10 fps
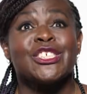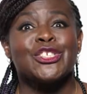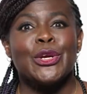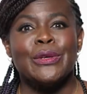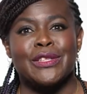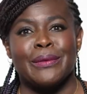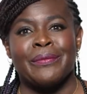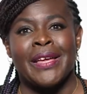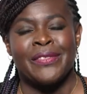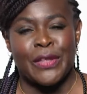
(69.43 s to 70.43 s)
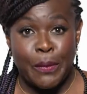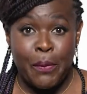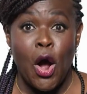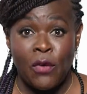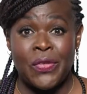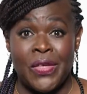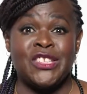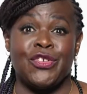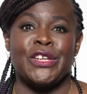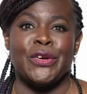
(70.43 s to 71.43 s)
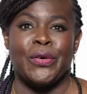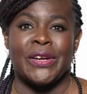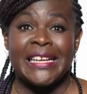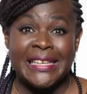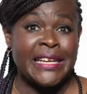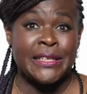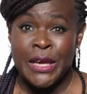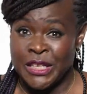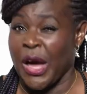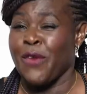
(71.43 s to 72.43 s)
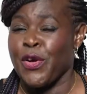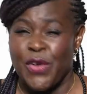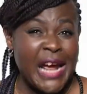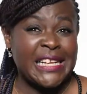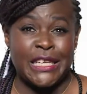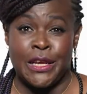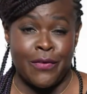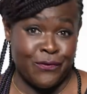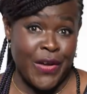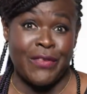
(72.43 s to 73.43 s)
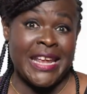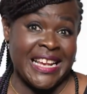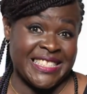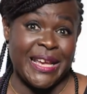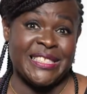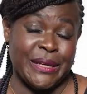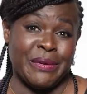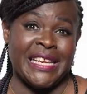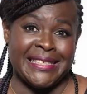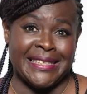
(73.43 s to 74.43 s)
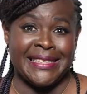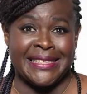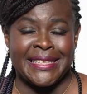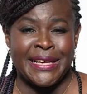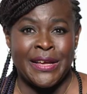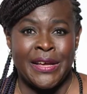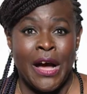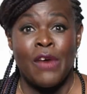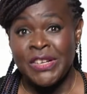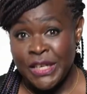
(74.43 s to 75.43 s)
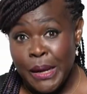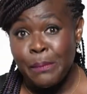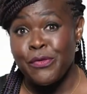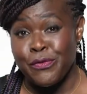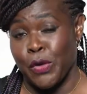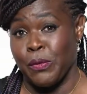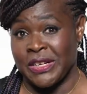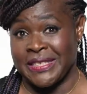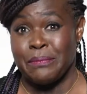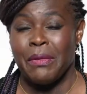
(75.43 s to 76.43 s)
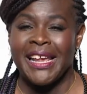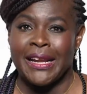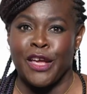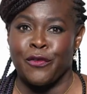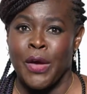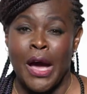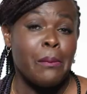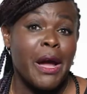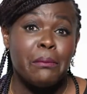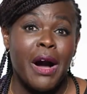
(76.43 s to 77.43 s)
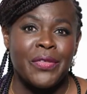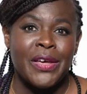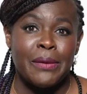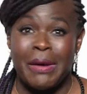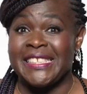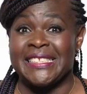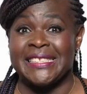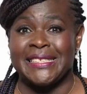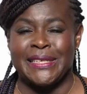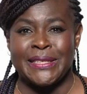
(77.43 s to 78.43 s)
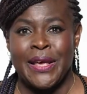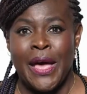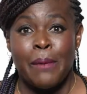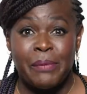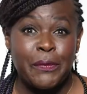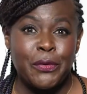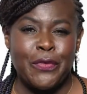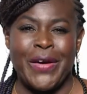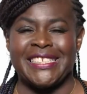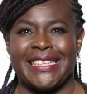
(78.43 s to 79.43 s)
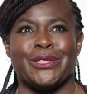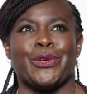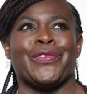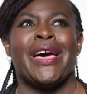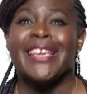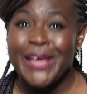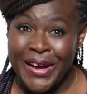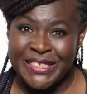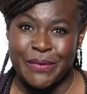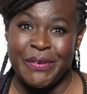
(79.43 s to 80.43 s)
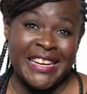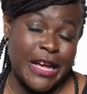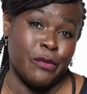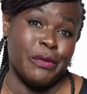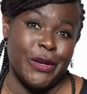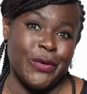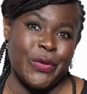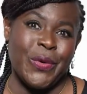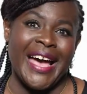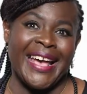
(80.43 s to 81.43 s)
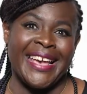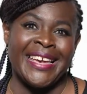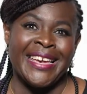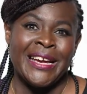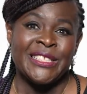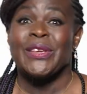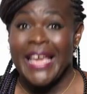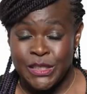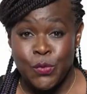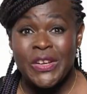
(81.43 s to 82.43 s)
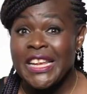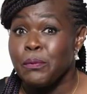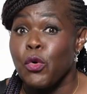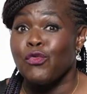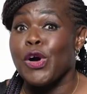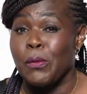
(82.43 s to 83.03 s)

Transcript: shows them that the path that they're treading on can lead to a variety of very exciting places. I've had a number of role models in my life, my mother, my sisters, people who've actually sort of guided me and helped me along the way. So yes, we need more role